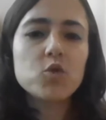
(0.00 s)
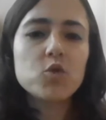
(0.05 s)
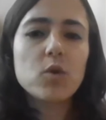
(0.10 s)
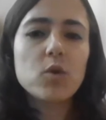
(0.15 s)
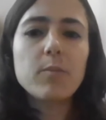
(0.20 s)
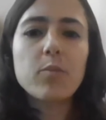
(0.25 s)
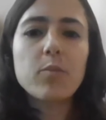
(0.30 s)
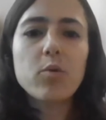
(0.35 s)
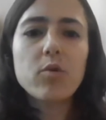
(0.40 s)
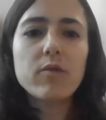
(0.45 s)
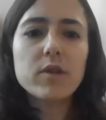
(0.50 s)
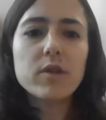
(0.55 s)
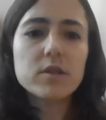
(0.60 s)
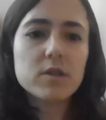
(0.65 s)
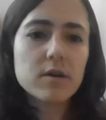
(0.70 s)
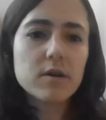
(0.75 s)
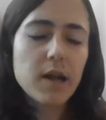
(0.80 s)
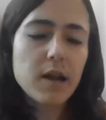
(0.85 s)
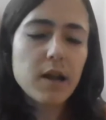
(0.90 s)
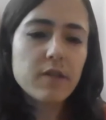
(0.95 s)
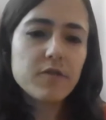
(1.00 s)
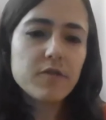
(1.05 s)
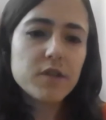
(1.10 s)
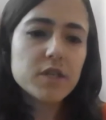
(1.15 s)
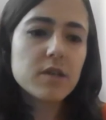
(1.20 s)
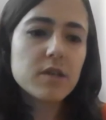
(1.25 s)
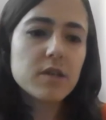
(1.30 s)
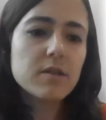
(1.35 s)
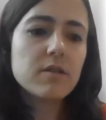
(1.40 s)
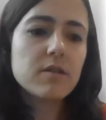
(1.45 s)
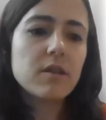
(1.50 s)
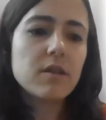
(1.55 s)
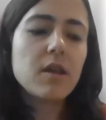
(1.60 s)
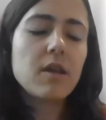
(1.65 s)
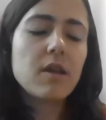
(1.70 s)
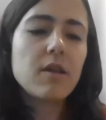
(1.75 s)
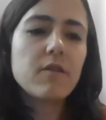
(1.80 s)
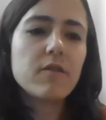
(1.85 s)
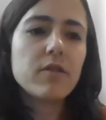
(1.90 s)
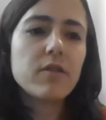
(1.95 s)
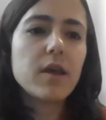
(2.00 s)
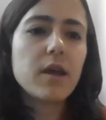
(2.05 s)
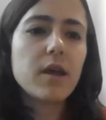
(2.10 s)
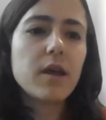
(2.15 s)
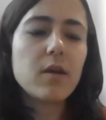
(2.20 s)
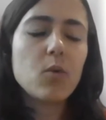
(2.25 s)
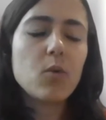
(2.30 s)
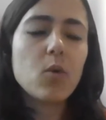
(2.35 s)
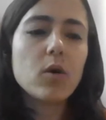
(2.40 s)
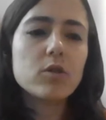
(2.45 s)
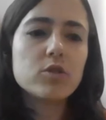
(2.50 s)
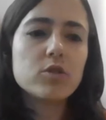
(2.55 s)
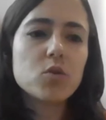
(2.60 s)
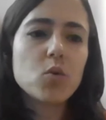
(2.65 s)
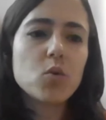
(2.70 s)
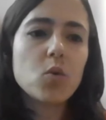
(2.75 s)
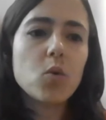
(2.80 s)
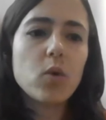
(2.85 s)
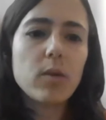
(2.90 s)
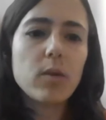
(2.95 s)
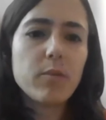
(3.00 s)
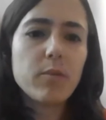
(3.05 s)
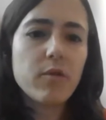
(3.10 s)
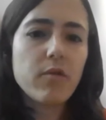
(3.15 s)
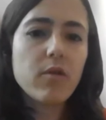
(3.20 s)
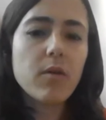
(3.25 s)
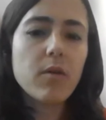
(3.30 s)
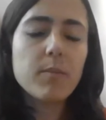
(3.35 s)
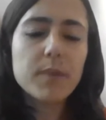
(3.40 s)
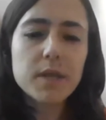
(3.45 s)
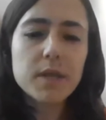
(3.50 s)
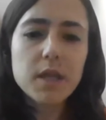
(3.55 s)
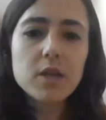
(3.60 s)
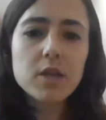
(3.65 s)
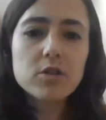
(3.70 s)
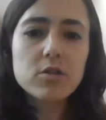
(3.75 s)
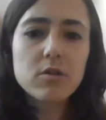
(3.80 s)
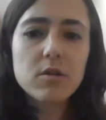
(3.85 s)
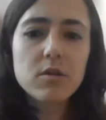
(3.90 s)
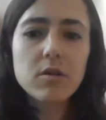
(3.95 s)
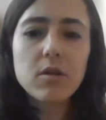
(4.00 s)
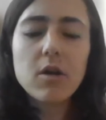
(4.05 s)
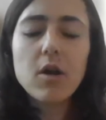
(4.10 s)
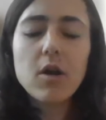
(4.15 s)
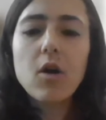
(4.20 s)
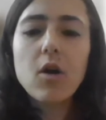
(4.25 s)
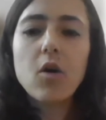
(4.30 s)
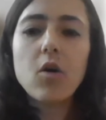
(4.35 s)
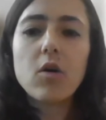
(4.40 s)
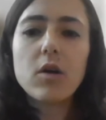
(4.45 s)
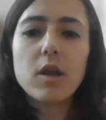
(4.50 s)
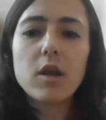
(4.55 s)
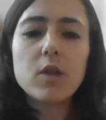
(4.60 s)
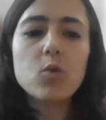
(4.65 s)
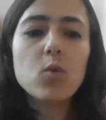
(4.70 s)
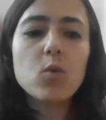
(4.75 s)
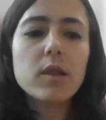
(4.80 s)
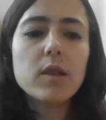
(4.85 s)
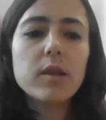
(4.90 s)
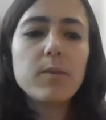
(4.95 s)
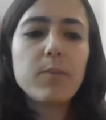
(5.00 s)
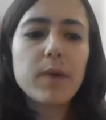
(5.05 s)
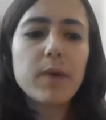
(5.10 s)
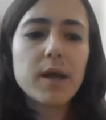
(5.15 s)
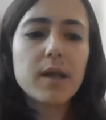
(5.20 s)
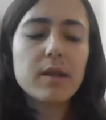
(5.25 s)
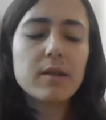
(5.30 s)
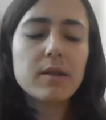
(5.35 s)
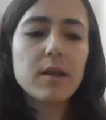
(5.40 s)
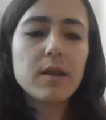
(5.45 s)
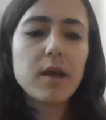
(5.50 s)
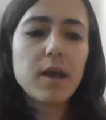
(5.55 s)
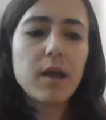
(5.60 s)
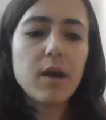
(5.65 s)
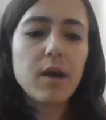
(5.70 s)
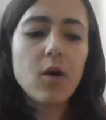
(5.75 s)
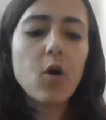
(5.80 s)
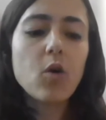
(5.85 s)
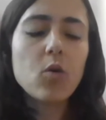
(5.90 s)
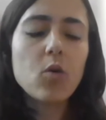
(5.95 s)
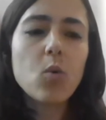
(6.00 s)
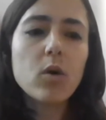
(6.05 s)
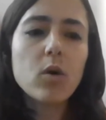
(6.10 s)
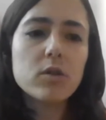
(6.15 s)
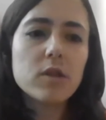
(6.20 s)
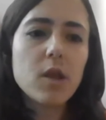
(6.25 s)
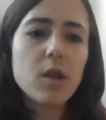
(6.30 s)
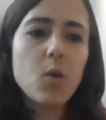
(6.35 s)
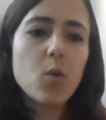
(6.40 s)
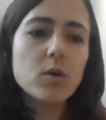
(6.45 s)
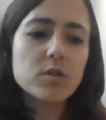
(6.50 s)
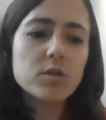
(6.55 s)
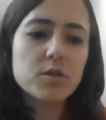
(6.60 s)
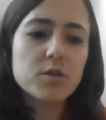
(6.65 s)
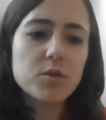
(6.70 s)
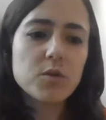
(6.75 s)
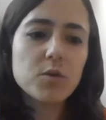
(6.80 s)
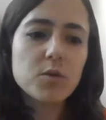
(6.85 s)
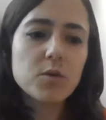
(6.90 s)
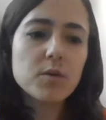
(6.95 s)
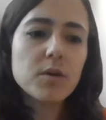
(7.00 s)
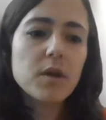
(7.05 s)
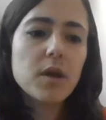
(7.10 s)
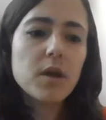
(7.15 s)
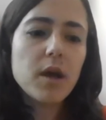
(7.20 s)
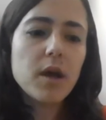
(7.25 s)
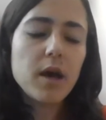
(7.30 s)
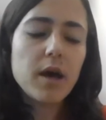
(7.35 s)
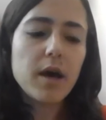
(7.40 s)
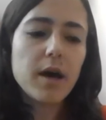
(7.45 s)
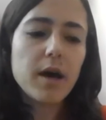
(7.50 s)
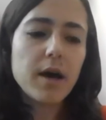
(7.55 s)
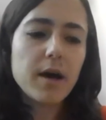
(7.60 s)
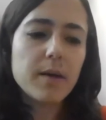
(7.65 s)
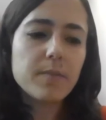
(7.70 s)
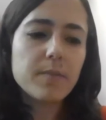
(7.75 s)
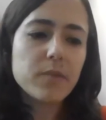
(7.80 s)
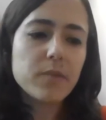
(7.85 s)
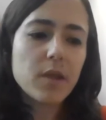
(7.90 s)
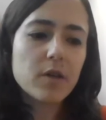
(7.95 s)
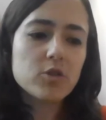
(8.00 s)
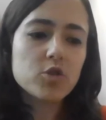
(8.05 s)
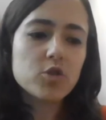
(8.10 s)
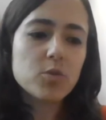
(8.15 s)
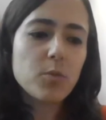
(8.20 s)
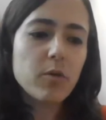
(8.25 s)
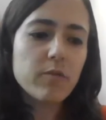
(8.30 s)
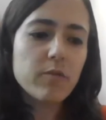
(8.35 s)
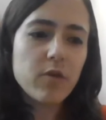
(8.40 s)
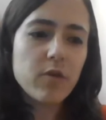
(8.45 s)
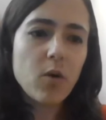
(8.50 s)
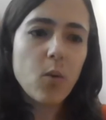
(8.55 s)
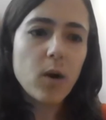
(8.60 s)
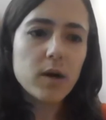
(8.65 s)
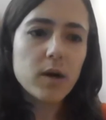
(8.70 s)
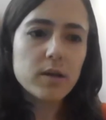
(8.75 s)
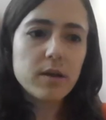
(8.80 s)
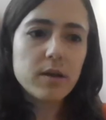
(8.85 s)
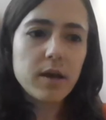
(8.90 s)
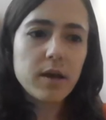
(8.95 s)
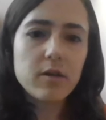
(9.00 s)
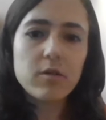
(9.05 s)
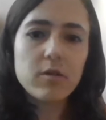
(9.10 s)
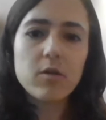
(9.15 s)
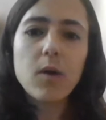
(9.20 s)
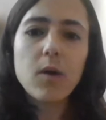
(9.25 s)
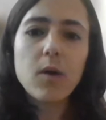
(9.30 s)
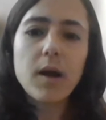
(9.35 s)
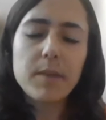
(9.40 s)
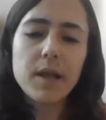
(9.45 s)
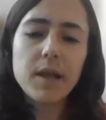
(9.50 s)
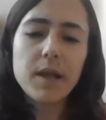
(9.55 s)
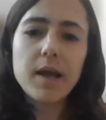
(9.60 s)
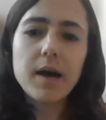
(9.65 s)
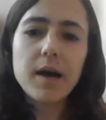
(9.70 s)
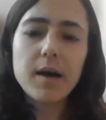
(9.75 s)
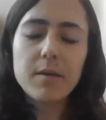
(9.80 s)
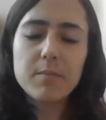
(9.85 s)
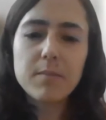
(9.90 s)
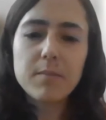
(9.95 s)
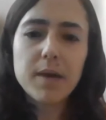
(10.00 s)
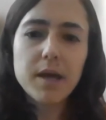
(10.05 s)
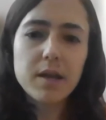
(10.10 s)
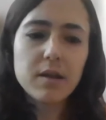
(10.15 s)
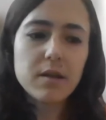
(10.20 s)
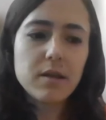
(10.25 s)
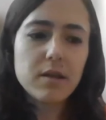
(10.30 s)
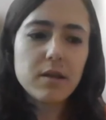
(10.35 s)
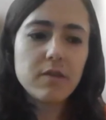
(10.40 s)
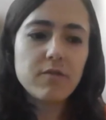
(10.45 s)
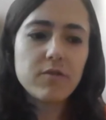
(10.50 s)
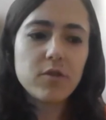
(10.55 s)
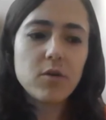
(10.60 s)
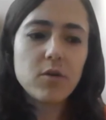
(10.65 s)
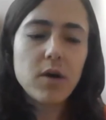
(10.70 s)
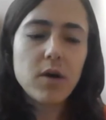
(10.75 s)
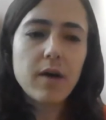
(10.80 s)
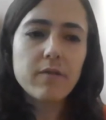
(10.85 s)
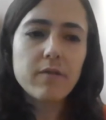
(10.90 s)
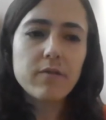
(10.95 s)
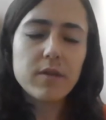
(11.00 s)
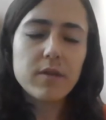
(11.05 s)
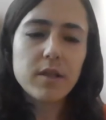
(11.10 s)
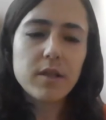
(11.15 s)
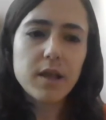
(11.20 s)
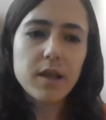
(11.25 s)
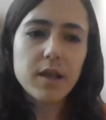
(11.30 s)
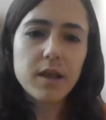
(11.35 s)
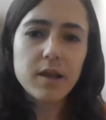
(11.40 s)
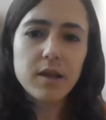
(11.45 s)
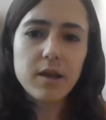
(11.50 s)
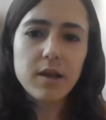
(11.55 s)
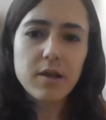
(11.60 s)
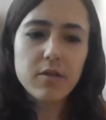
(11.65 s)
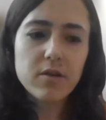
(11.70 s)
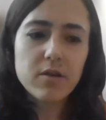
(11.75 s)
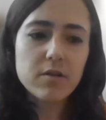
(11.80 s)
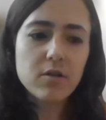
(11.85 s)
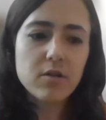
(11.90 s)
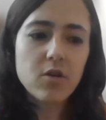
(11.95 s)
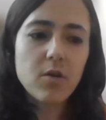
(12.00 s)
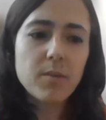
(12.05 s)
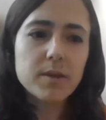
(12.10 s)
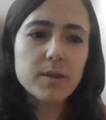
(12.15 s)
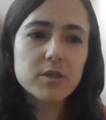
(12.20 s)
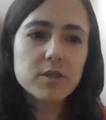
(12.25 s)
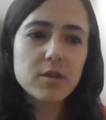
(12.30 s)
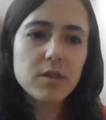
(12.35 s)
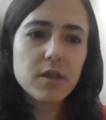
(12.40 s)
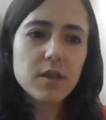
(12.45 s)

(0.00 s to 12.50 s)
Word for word: to improve internal efficiency, if they want to improve competition, or it will depend uh, on what they want to do um, to move forward. I don't know, Camila and Ben, if you have like any other comments